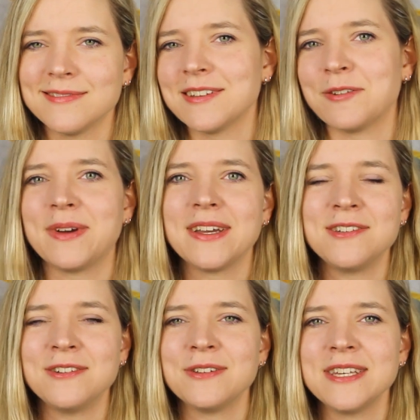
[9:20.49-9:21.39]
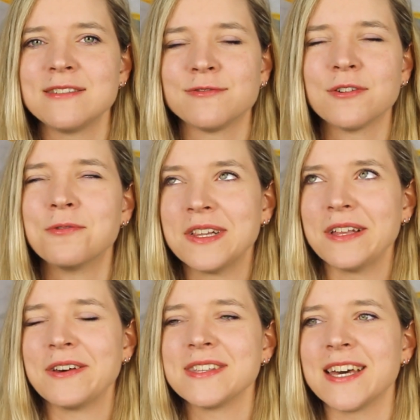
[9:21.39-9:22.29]
on my to-do list for a really
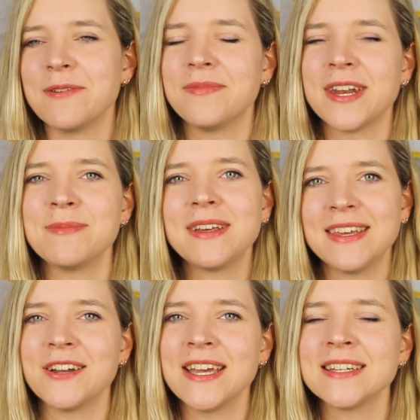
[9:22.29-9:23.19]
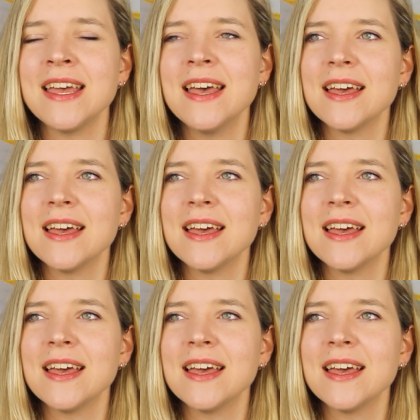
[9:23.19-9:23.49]
long time, but I'm not there yet.